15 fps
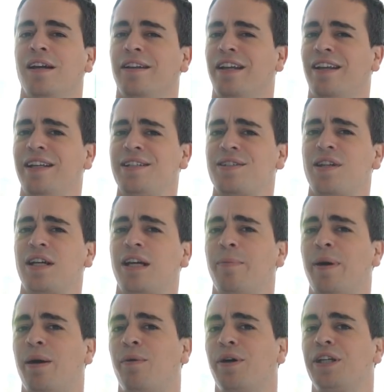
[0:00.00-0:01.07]
Now let's think
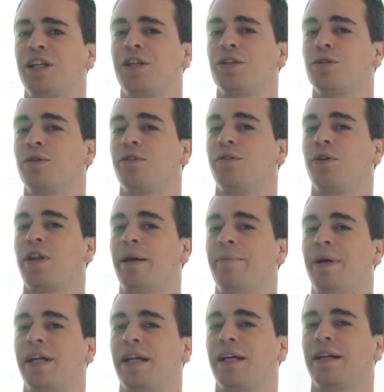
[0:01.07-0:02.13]
about what you could do with all that
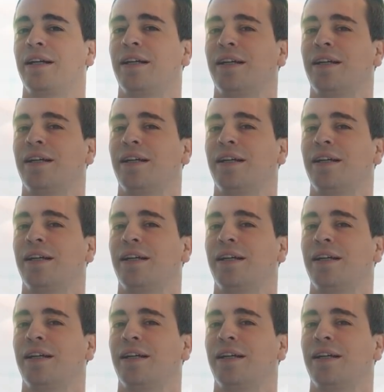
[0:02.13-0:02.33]
money.